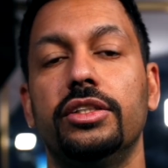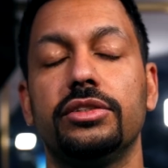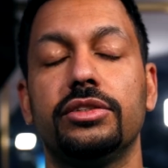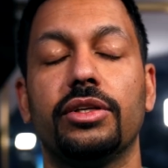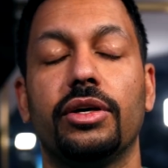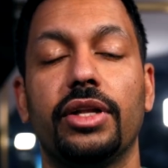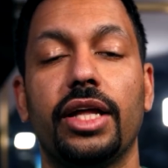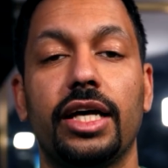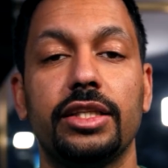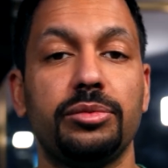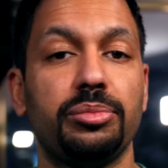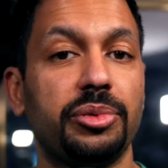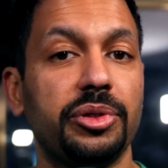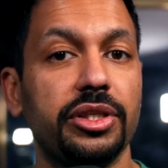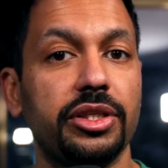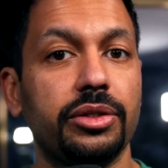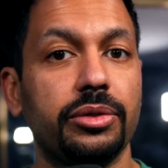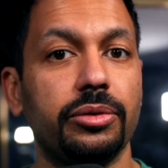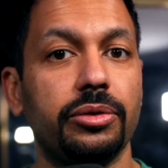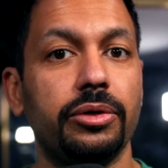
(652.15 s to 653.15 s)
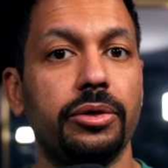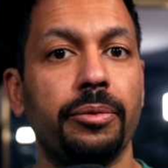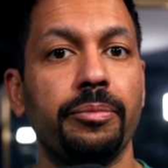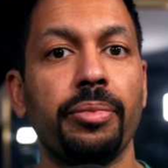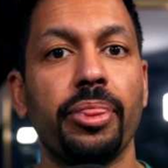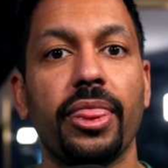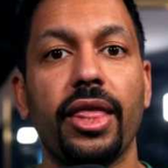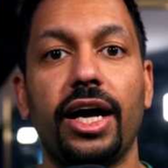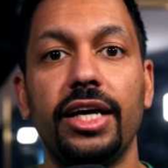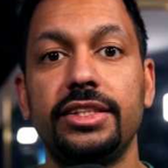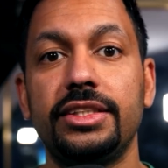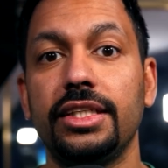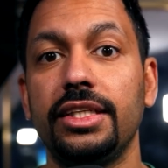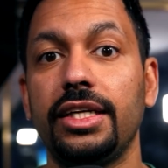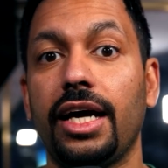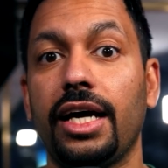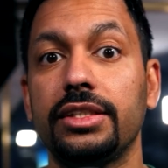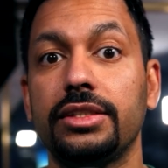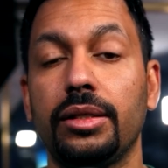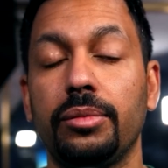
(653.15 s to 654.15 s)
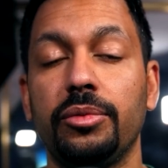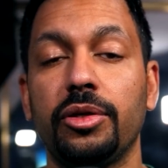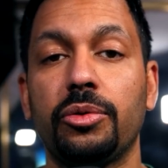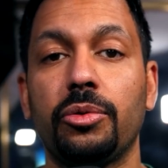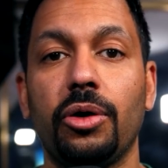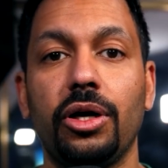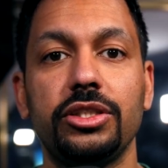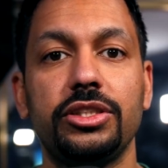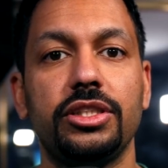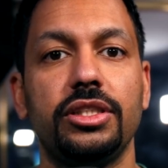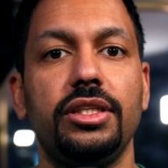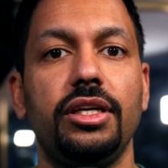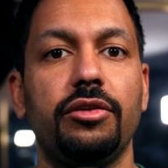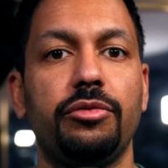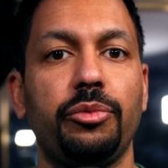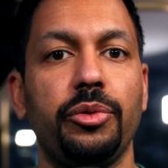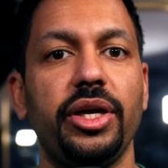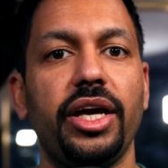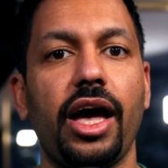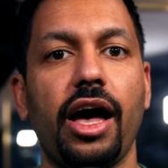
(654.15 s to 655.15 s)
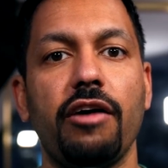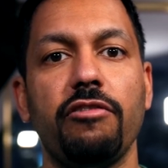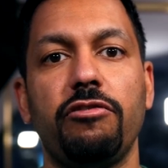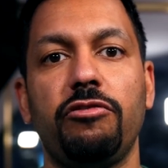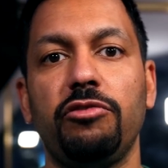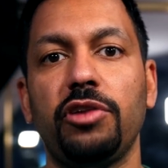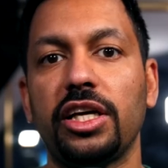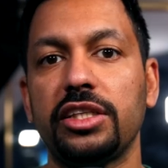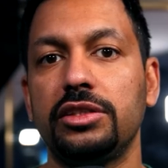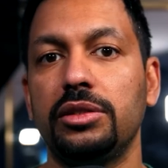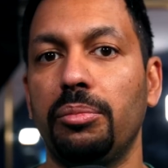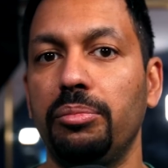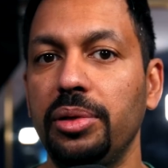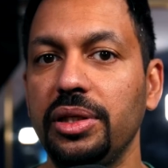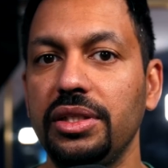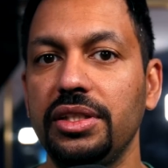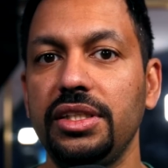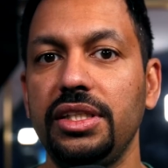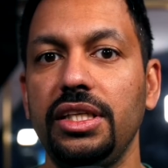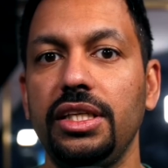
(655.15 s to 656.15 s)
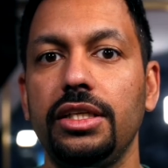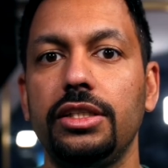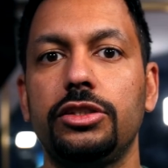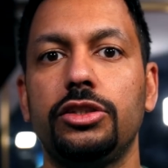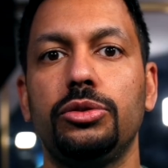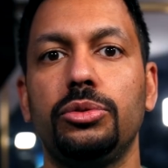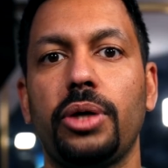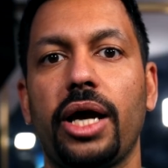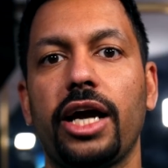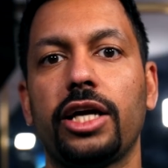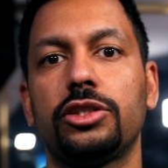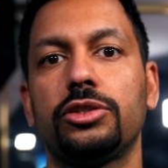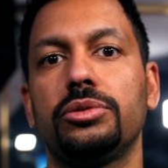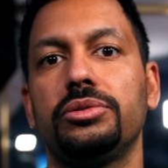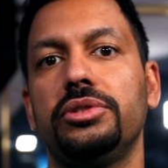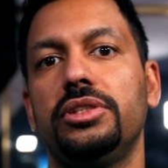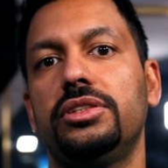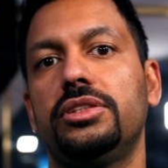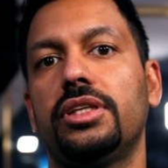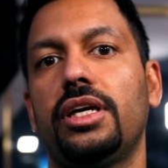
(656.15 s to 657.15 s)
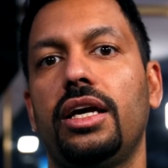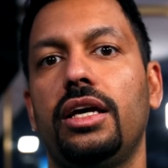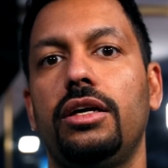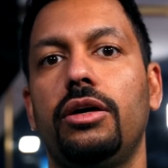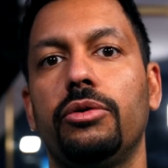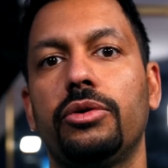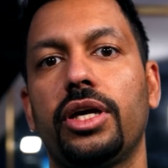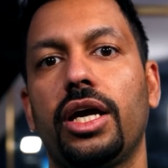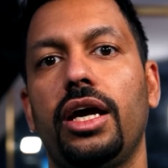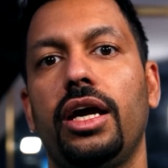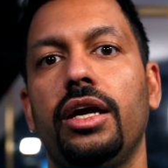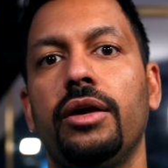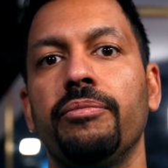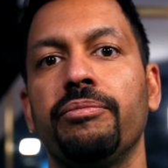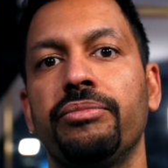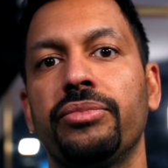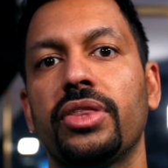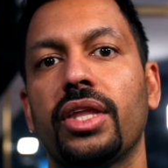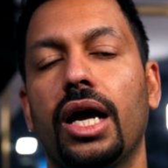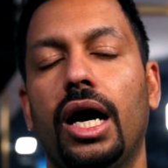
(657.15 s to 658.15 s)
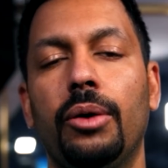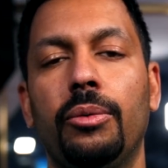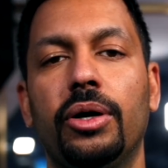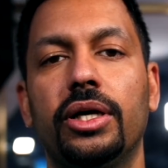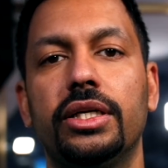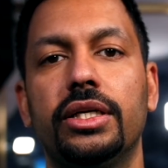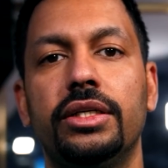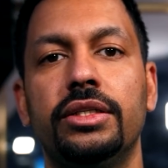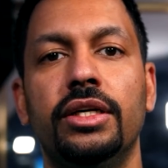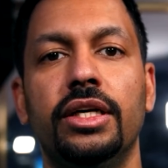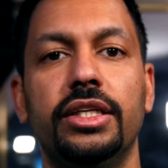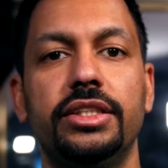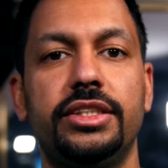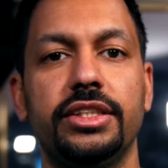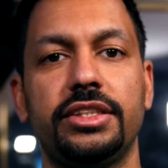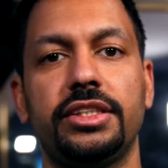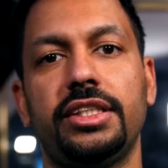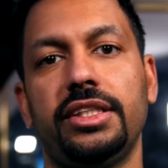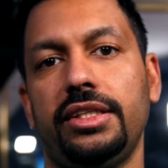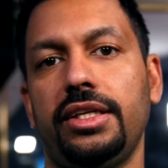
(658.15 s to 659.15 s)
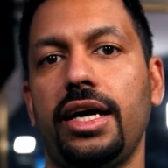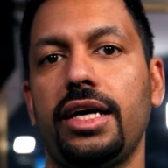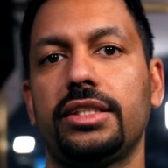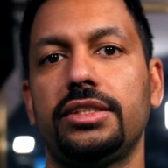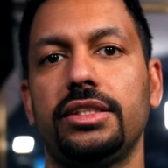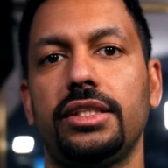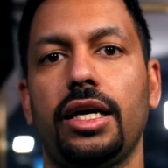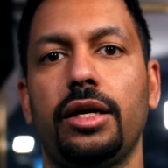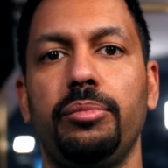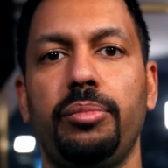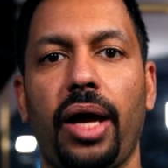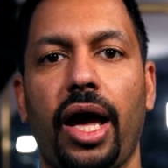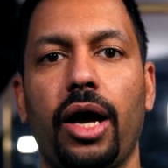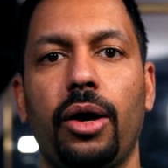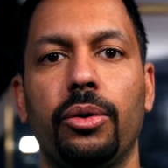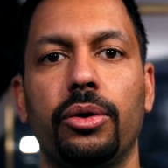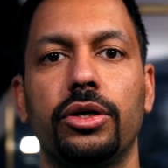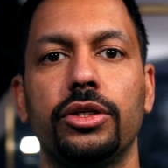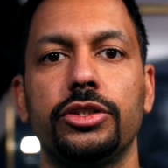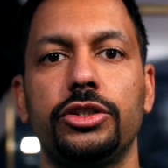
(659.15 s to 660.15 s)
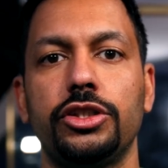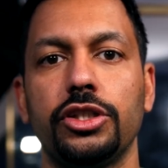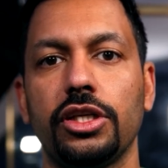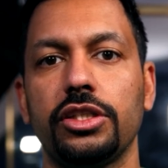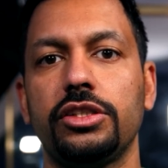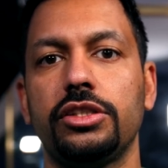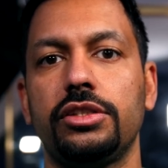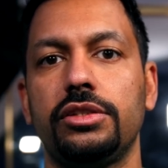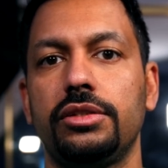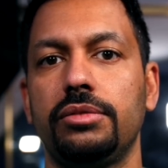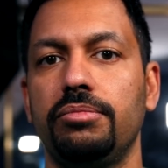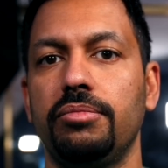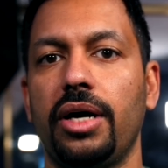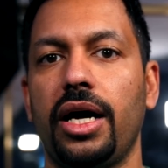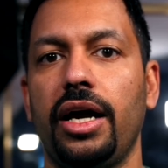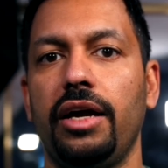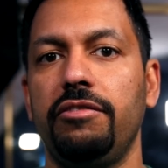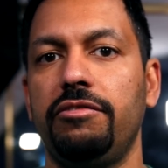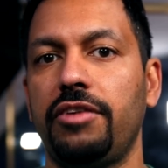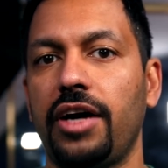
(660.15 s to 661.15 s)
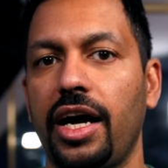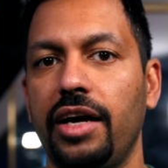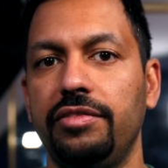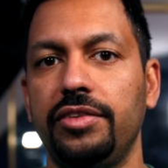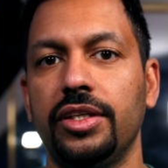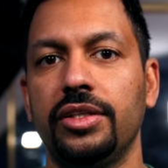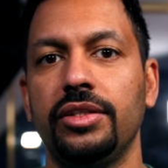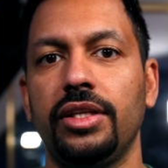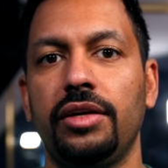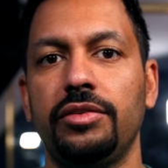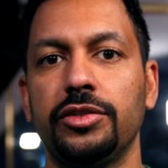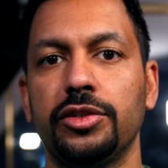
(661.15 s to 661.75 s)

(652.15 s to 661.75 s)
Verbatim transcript: So that's pretty cool. I did ask them the question if we have flexibility to actually say, okay, I want to disconnect and power just my five ear